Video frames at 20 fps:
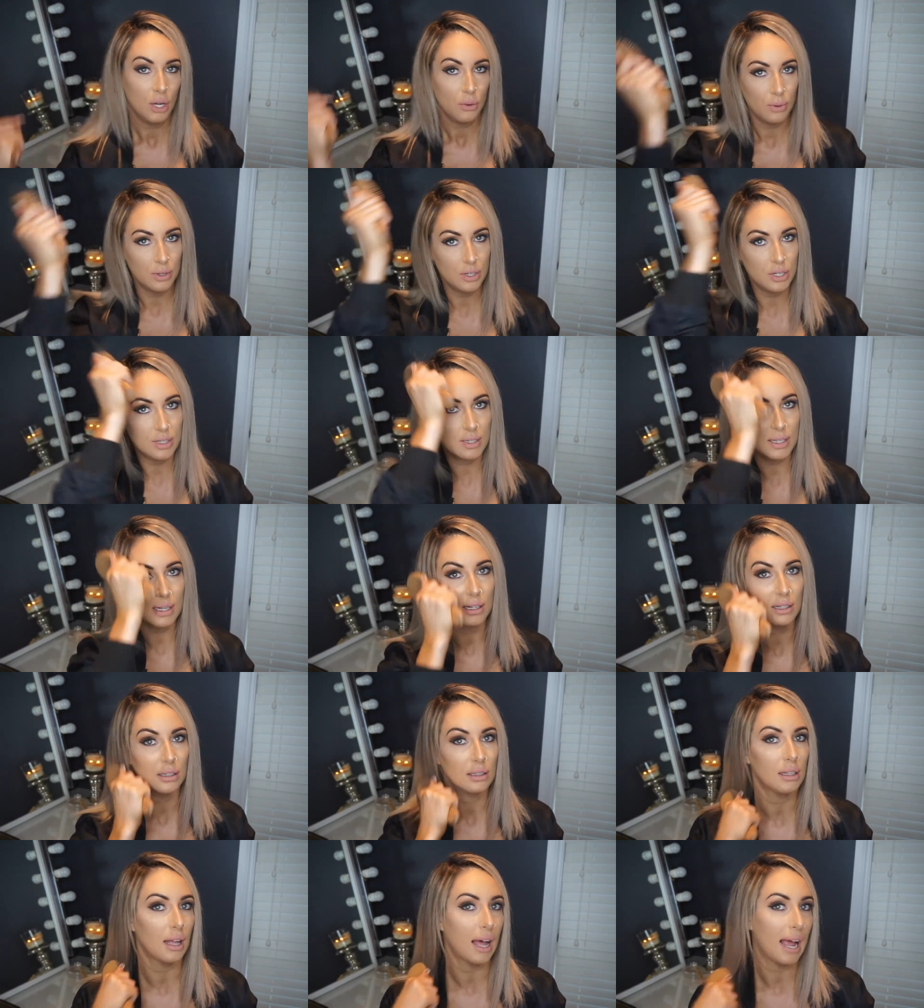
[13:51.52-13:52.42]
we're just going
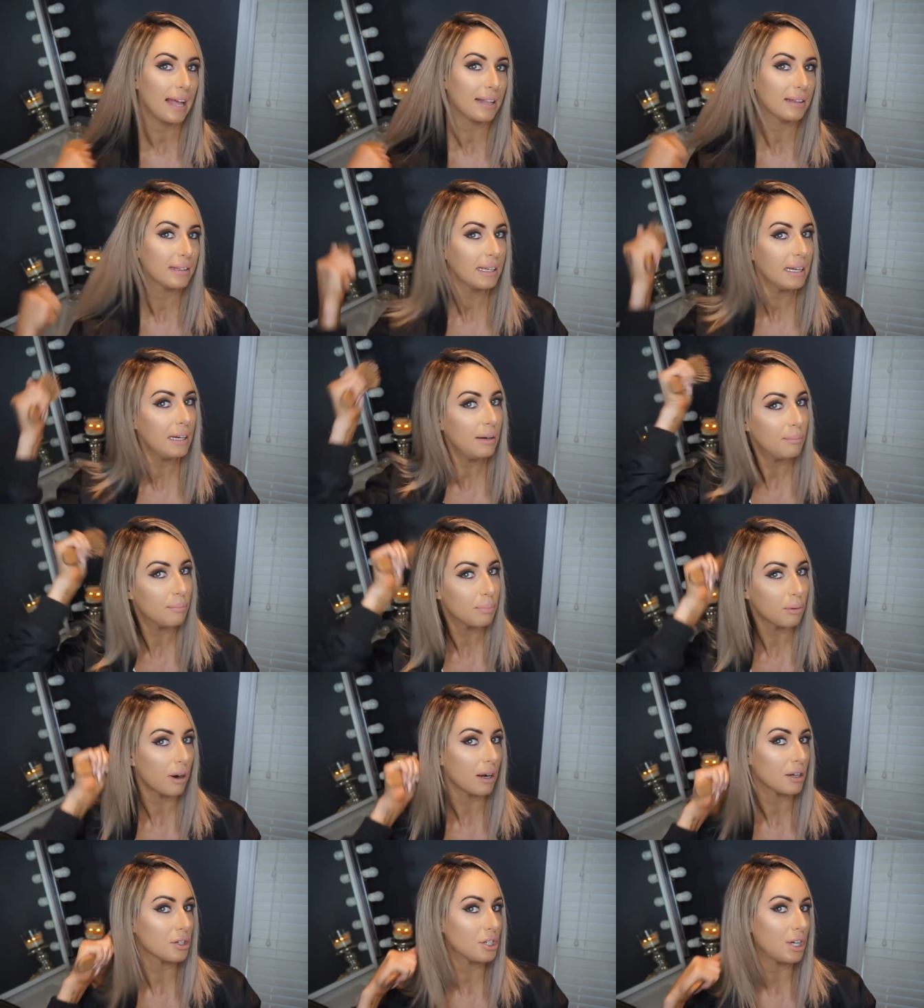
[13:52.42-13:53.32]
to lightly
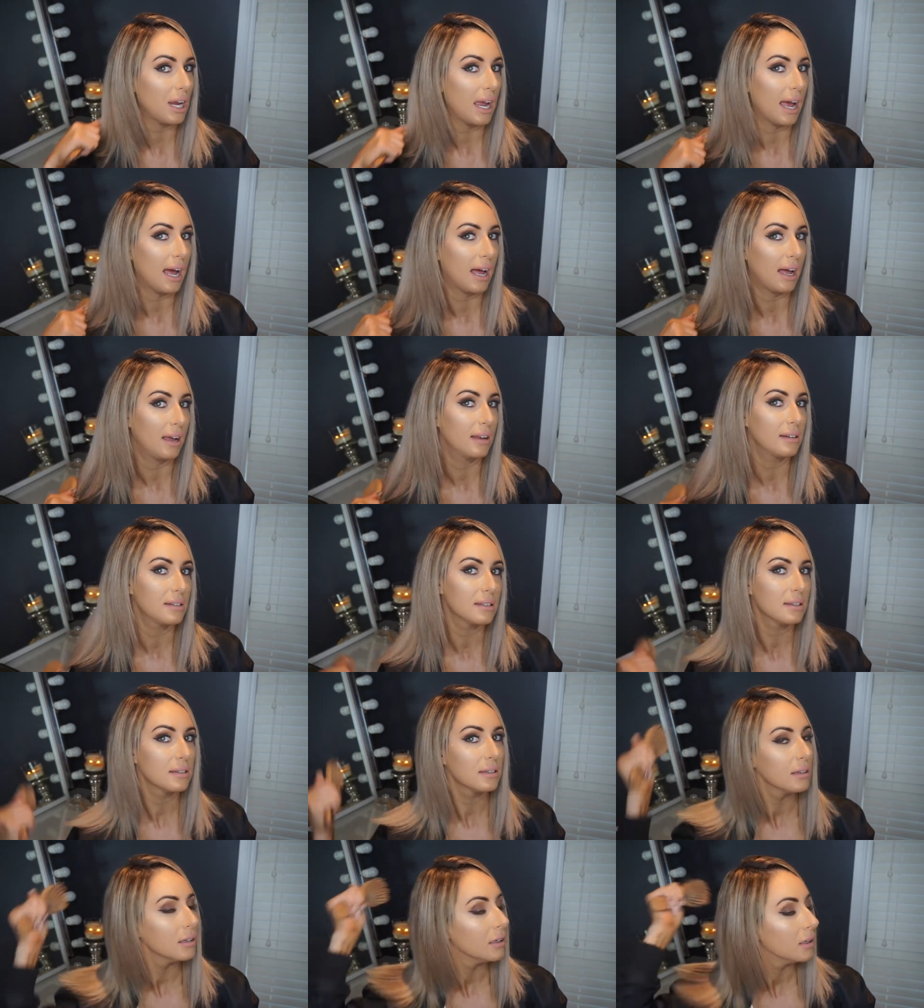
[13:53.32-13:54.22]
brush
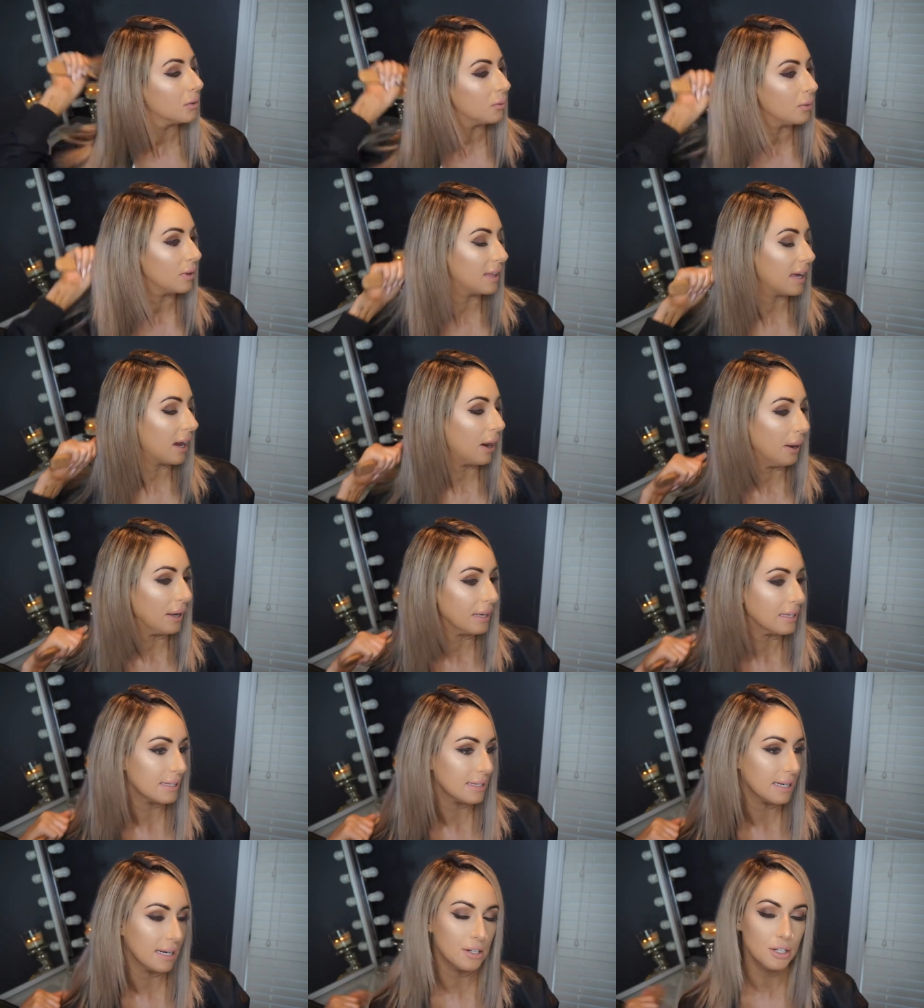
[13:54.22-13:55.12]
out with our
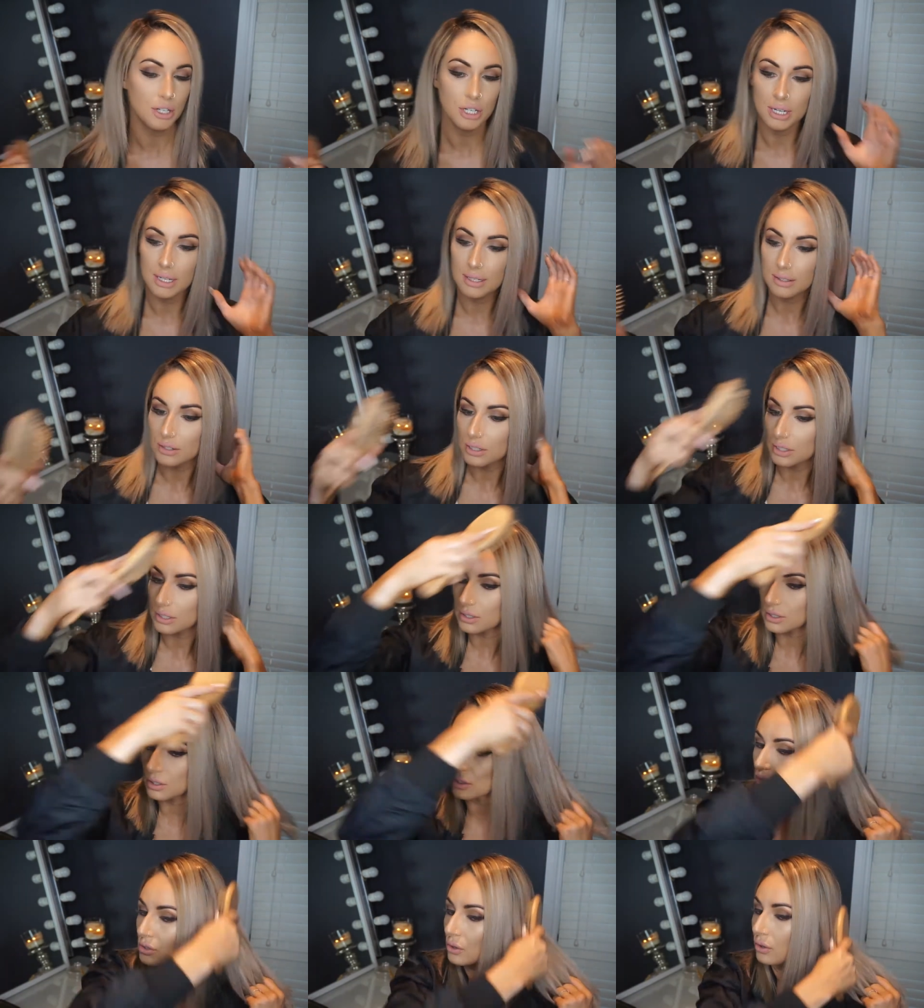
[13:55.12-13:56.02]
extensions just
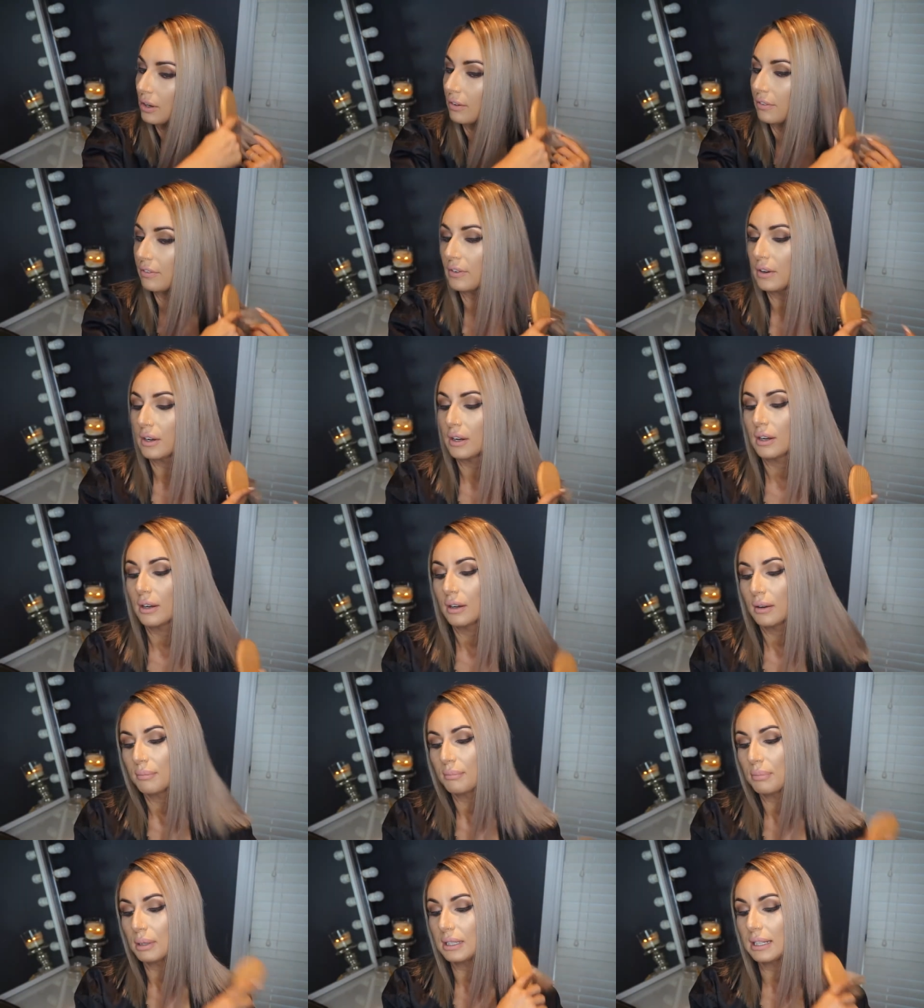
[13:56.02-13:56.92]
to sort of
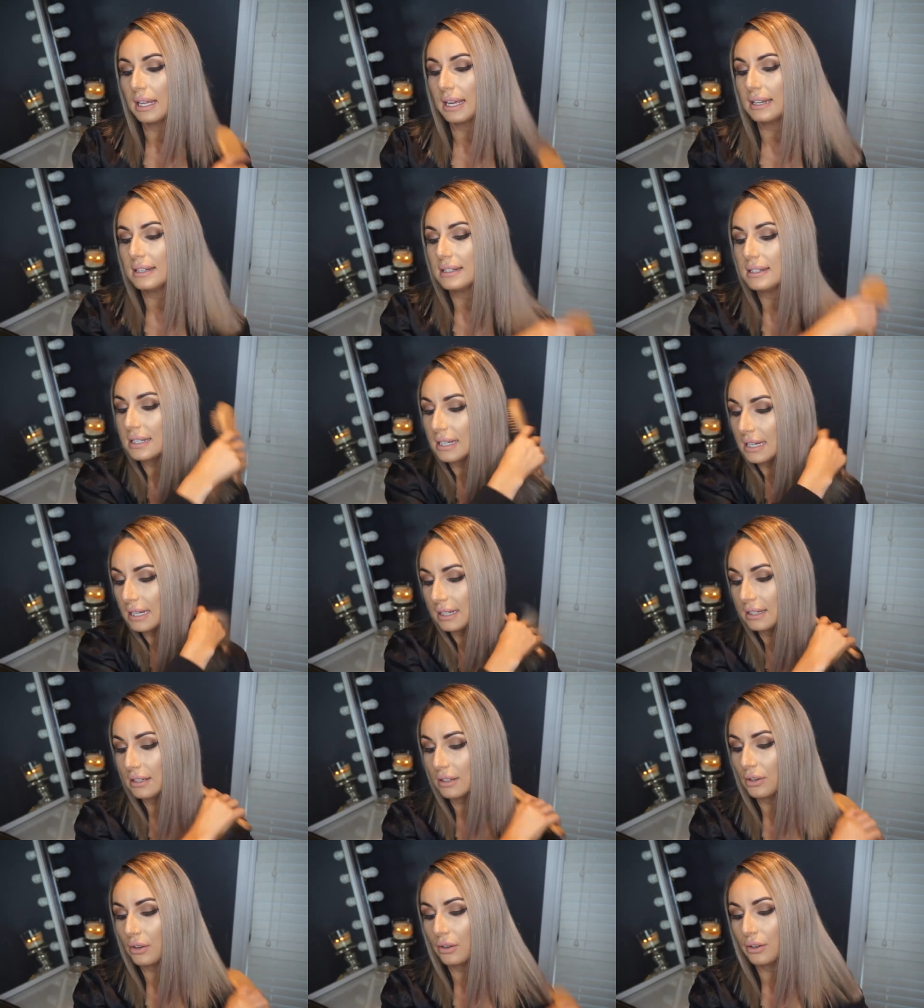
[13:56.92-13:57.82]
blend
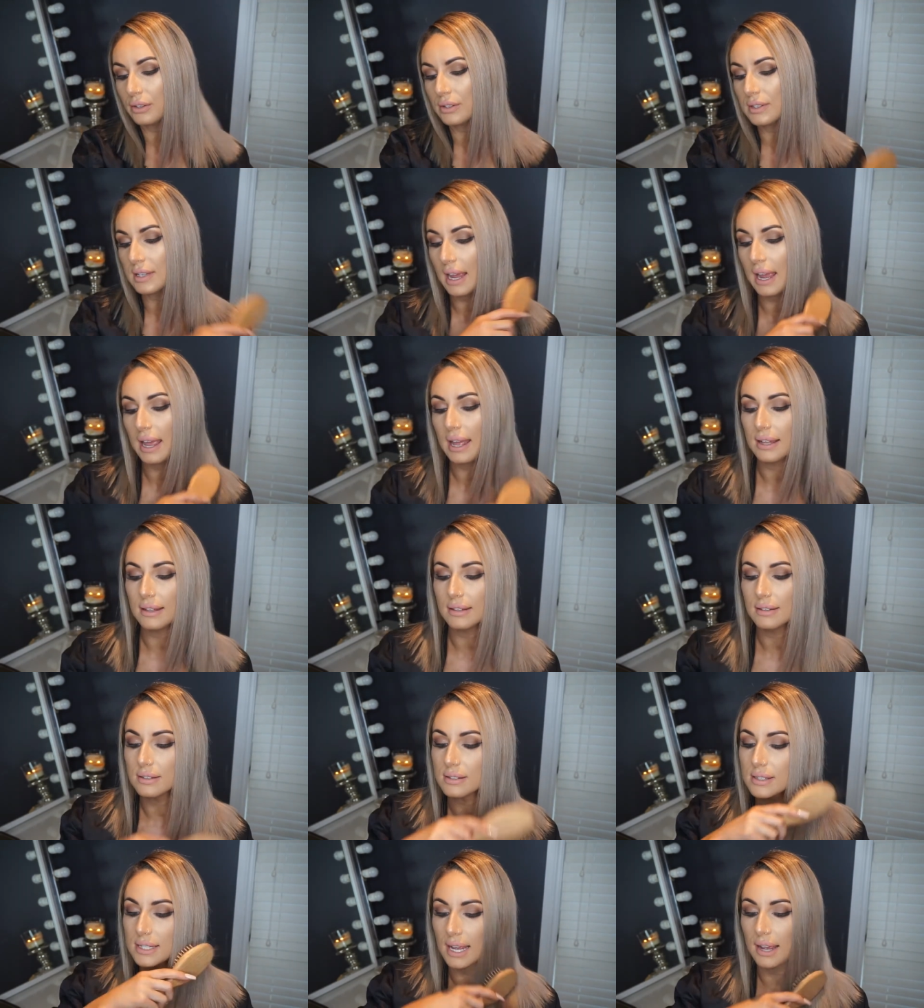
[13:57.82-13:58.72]
in those
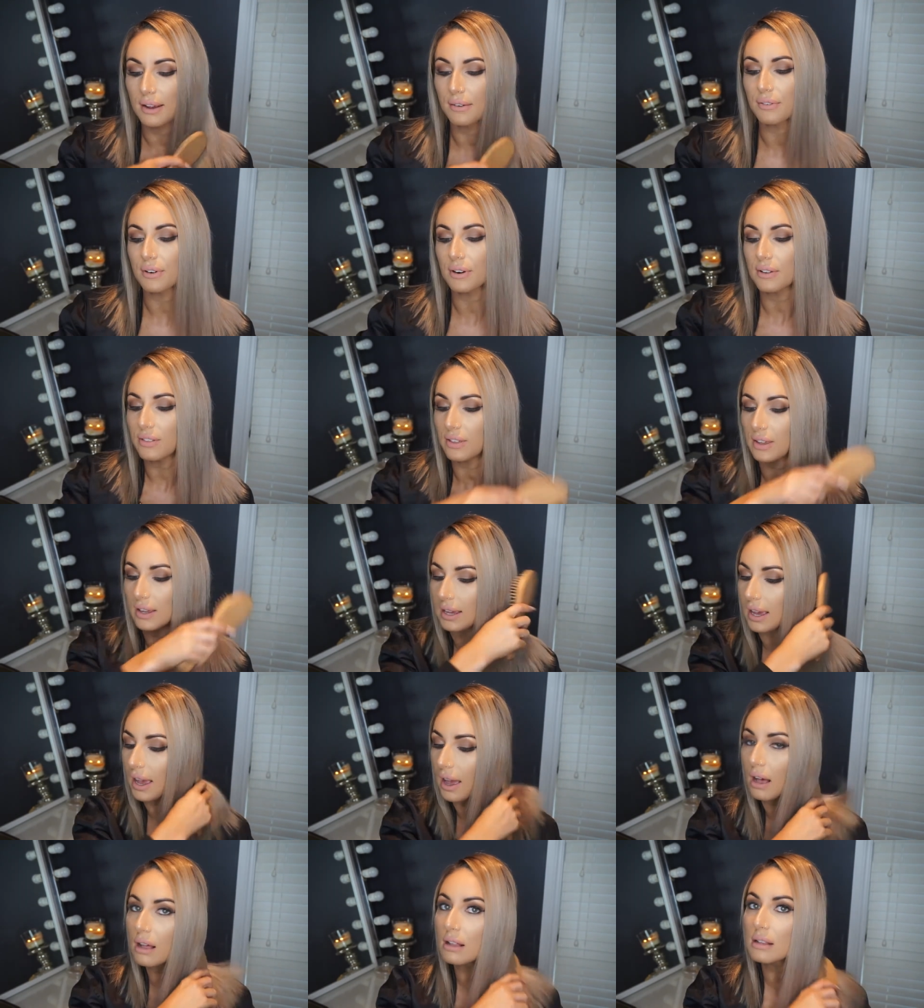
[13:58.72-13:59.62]
ends to everything
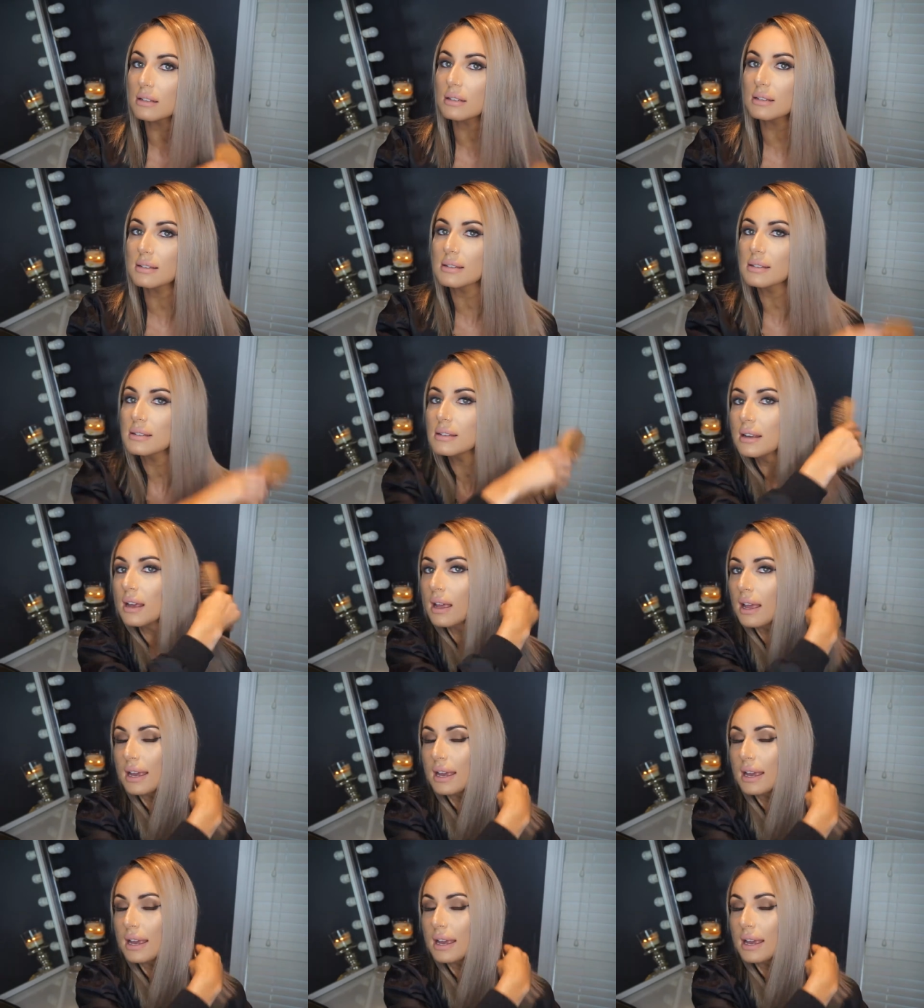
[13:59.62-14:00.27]
else,